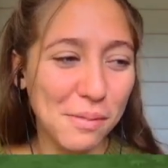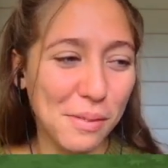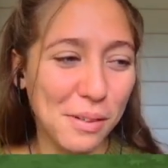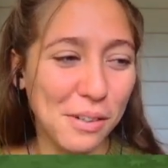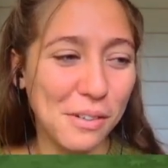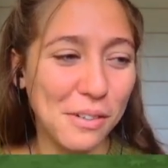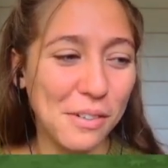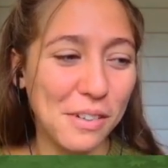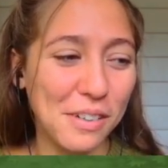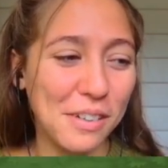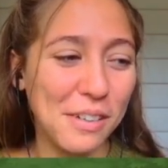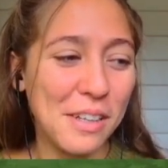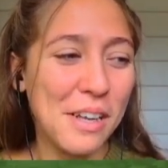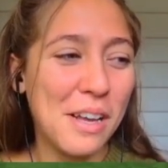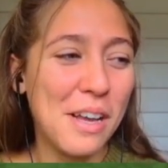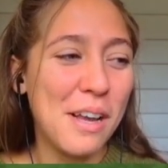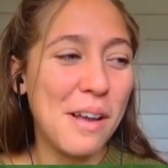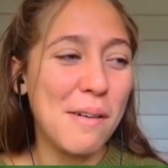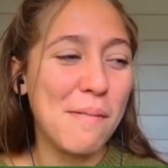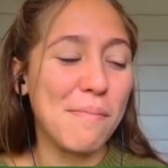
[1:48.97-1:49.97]
cool,
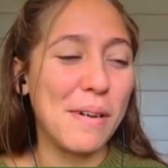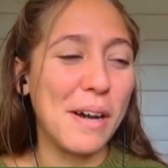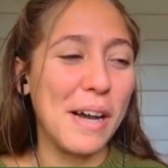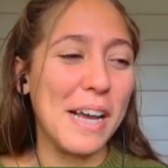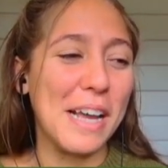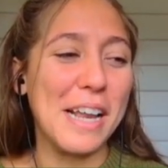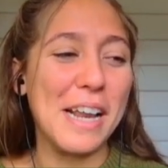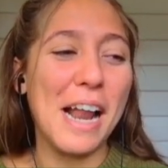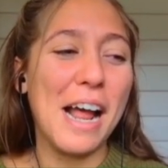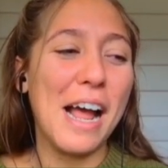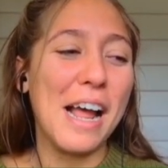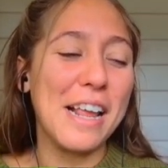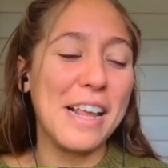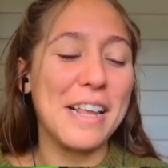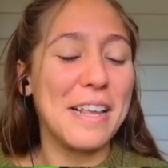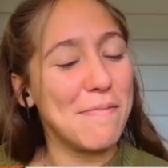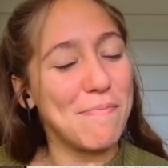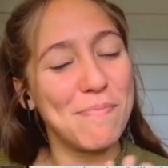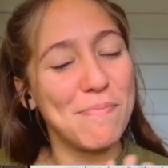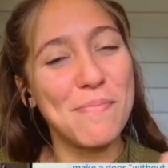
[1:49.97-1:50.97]
but
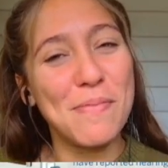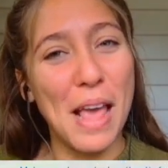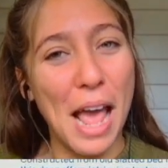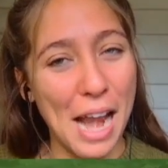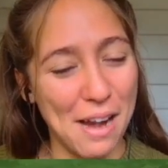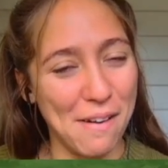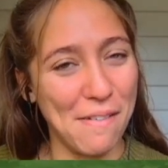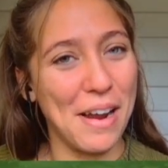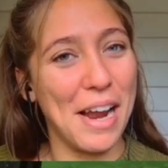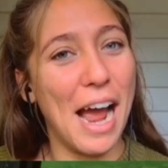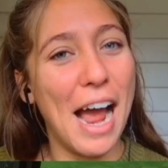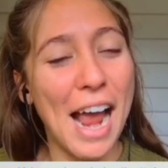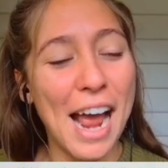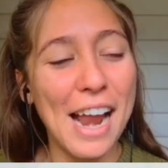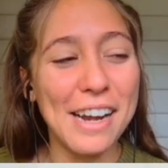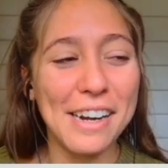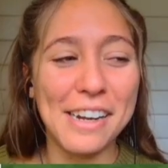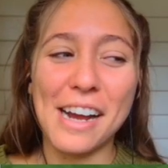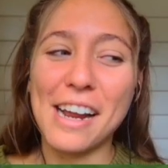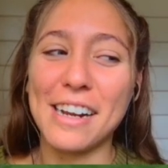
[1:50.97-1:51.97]
anyway, I
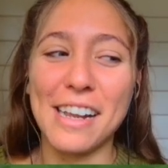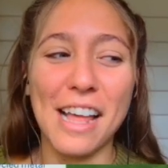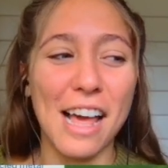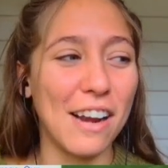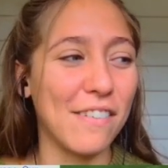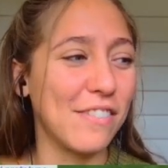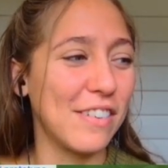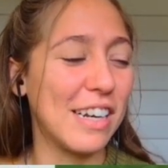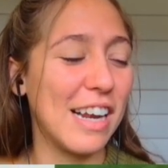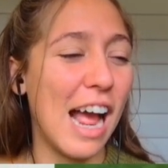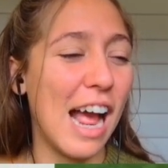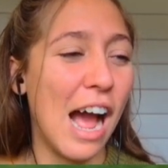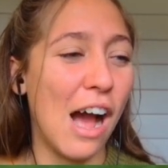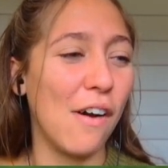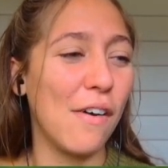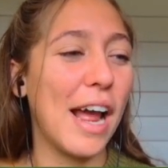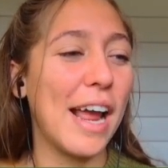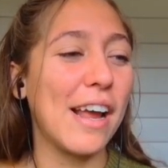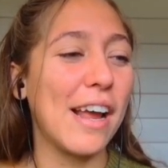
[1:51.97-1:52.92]
had to cut a lot of it out.